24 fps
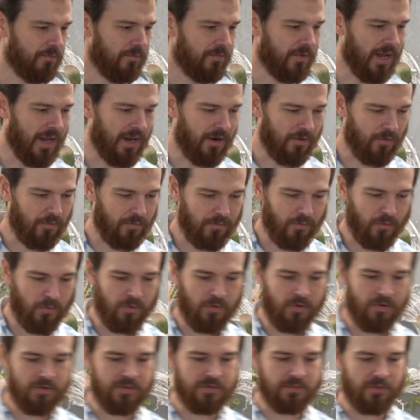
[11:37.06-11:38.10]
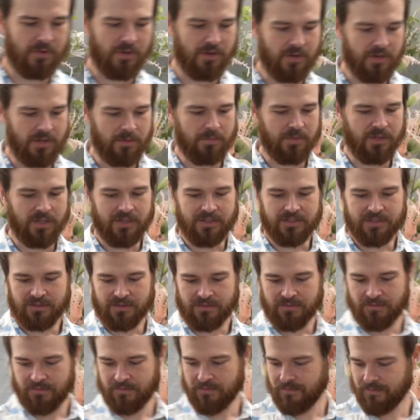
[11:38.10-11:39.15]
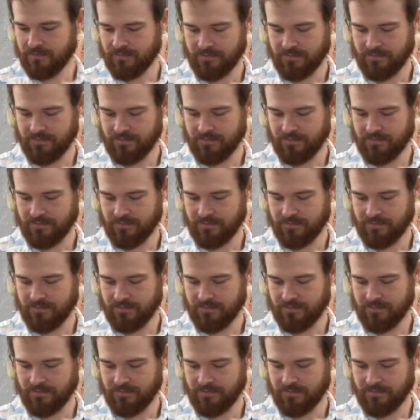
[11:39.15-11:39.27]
got orders already placed